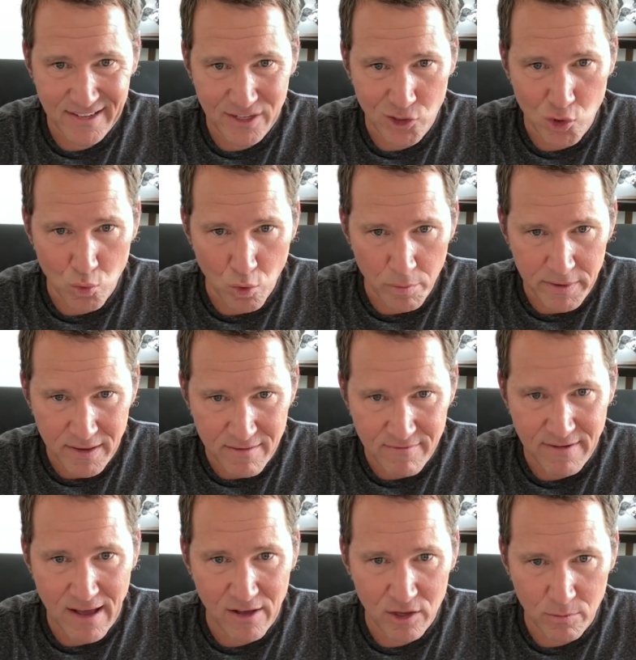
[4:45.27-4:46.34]
You will be
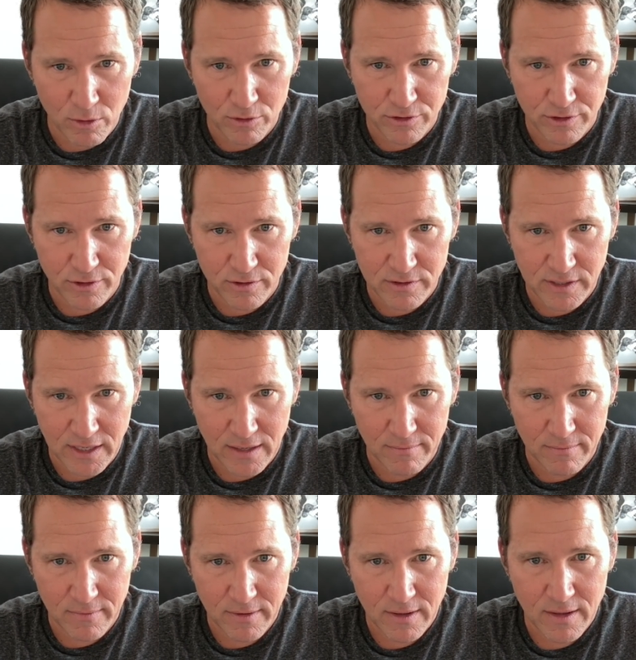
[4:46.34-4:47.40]
invaluable to your team.
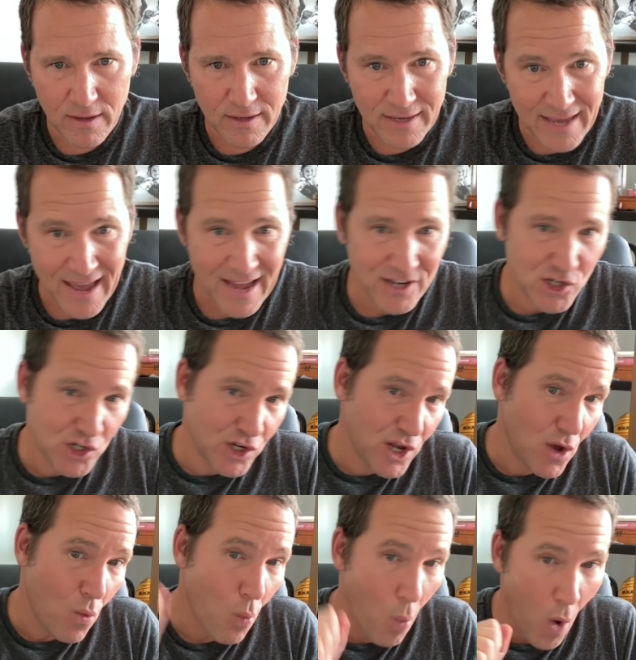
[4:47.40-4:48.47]
Catch
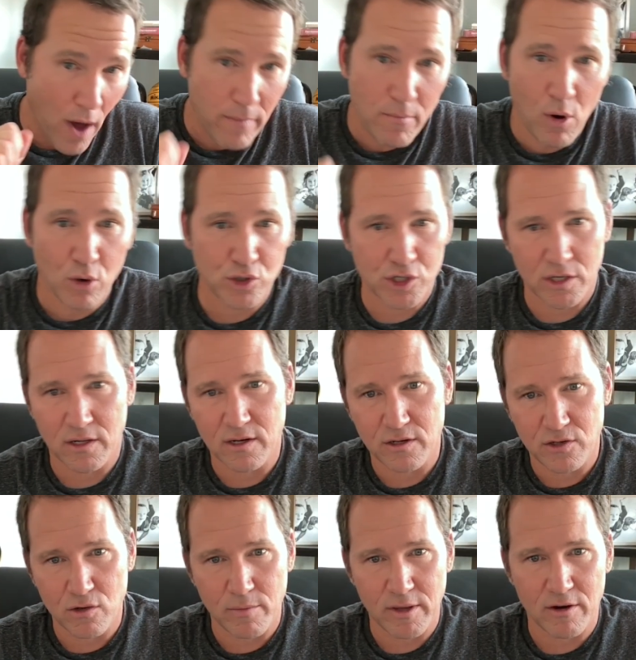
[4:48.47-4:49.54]
one motion into
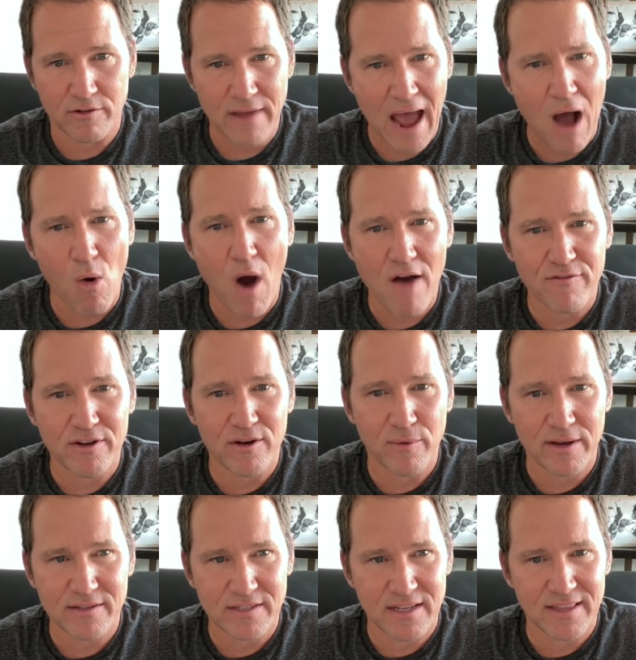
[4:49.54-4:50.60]
2 meters. How often do I
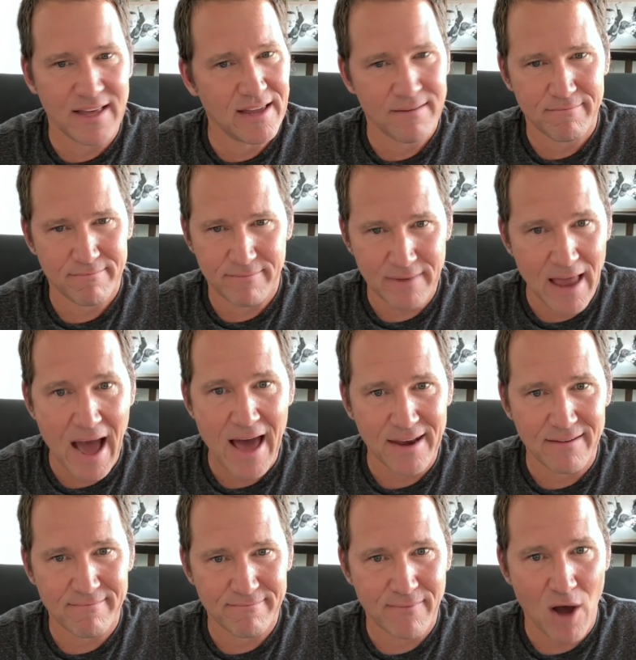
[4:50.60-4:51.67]
see that? Not
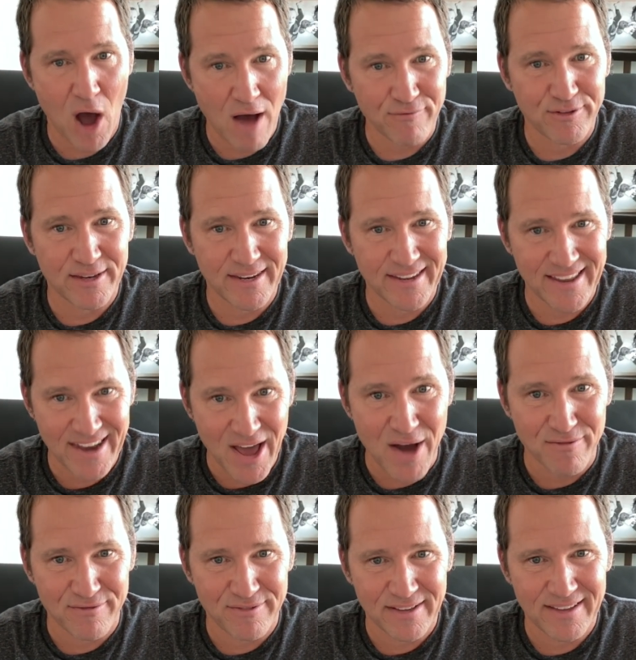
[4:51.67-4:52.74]
often
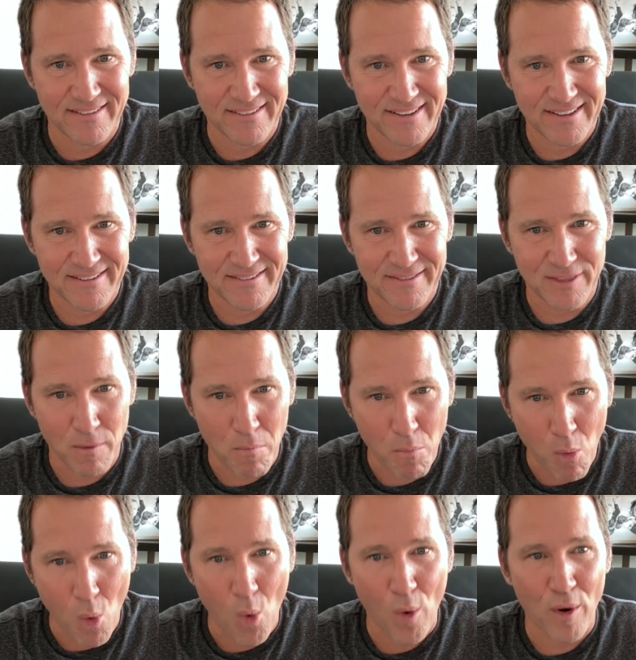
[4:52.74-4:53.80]
enough. The
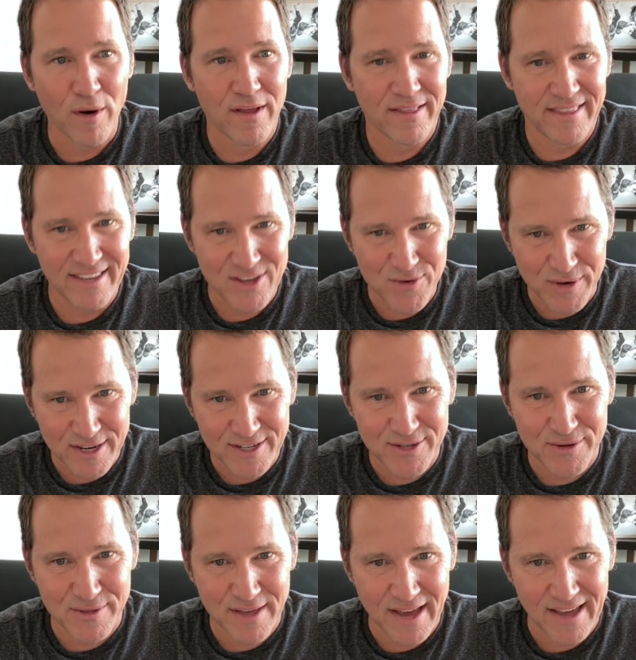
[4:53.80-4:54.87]
more that you can
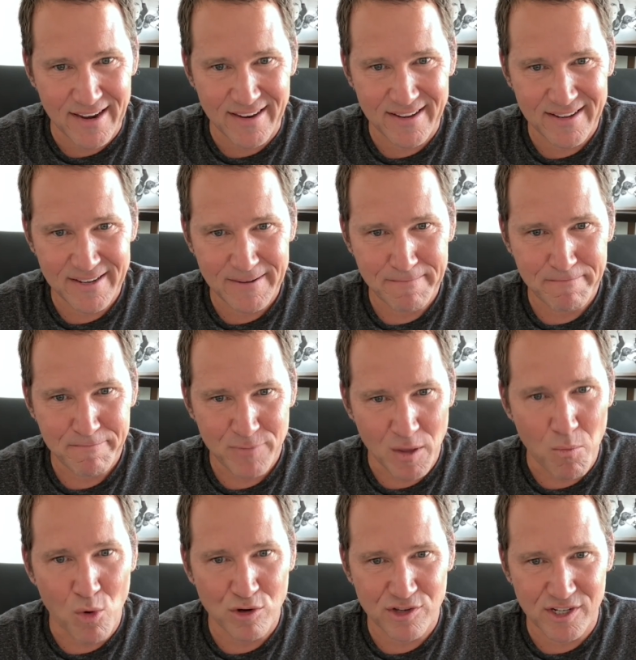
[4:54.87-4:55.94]
do that, the
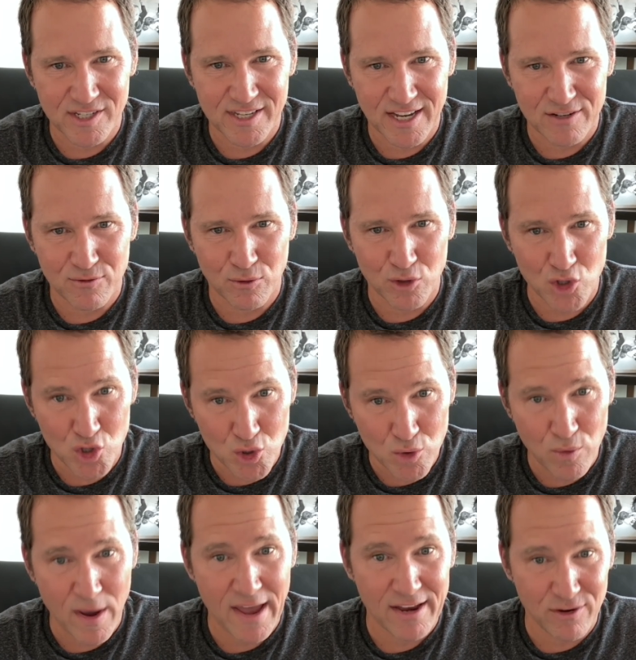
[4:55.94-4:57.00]
more successful
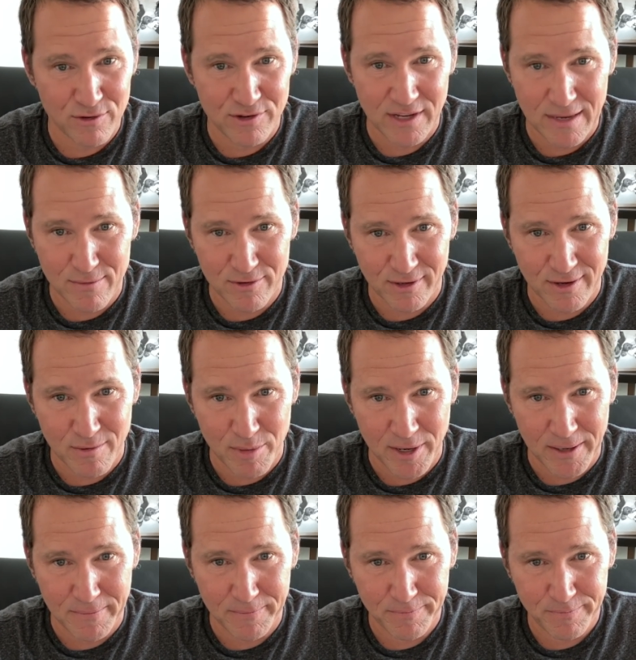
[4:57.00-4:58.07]
you and your team is going to be.